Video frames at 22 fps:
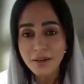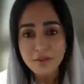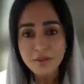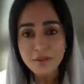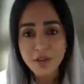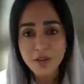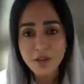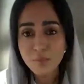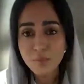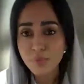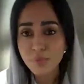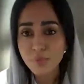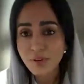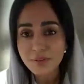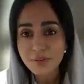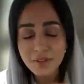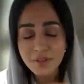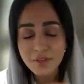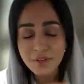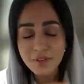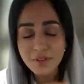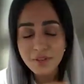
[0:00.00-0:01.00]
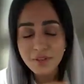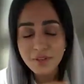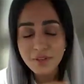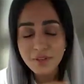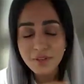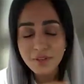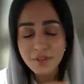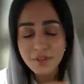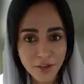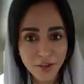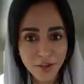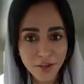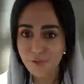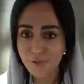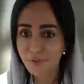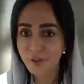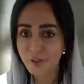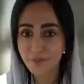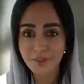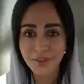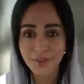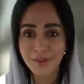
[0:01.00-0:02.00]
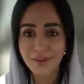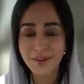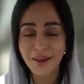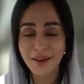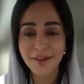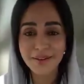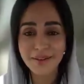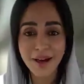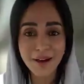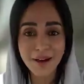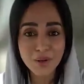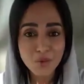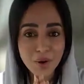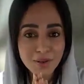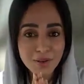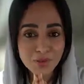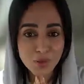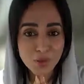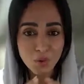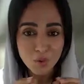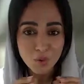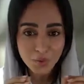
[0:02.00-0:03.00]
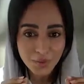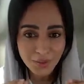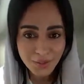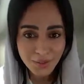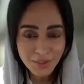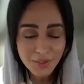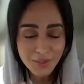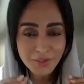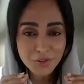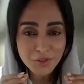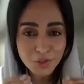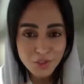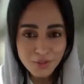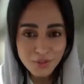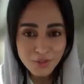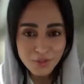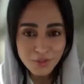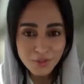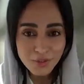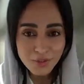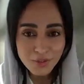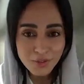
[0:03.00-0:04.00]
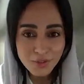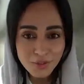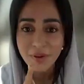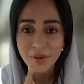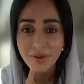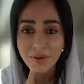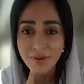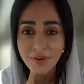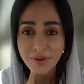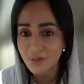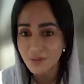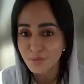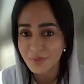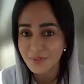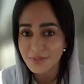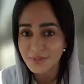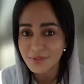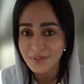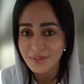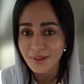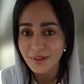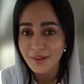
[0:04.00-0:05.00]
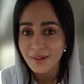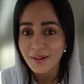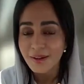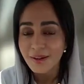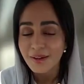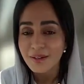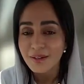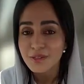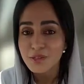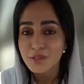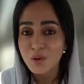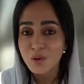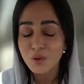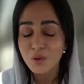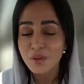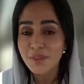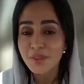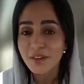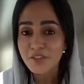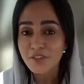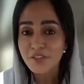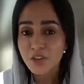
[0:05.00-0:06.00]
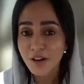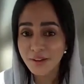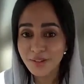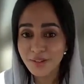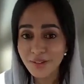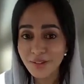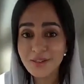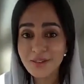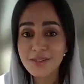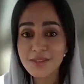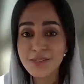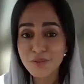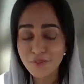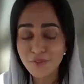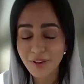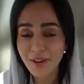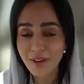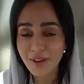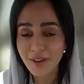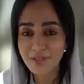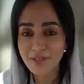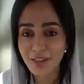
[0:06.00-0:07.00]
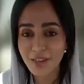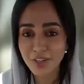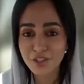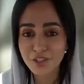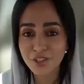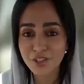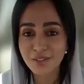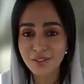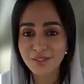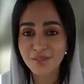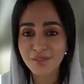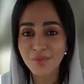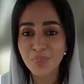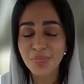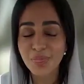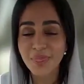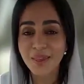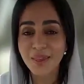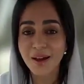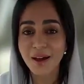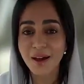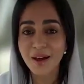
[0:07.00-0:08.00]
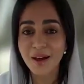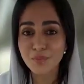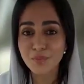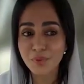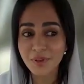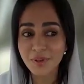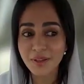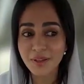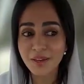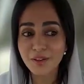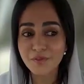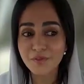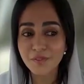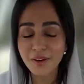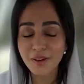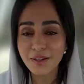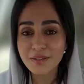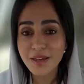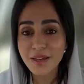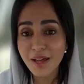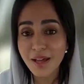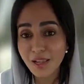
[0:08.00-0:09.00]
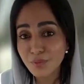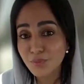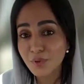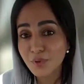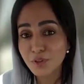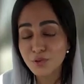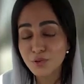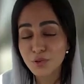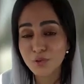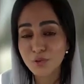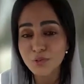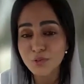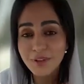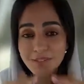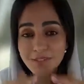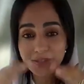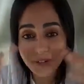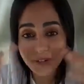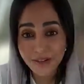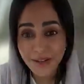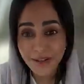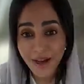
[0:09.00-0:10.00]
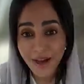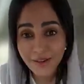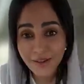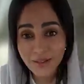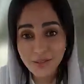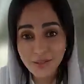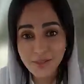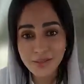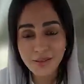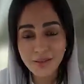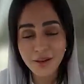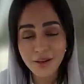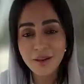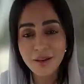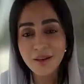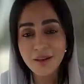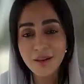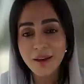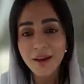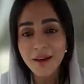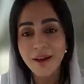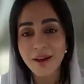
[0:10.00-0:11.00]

I ended up reading about everything, and I was only interested in one event. So the Chinese civilization, I believe it helped me to literalize.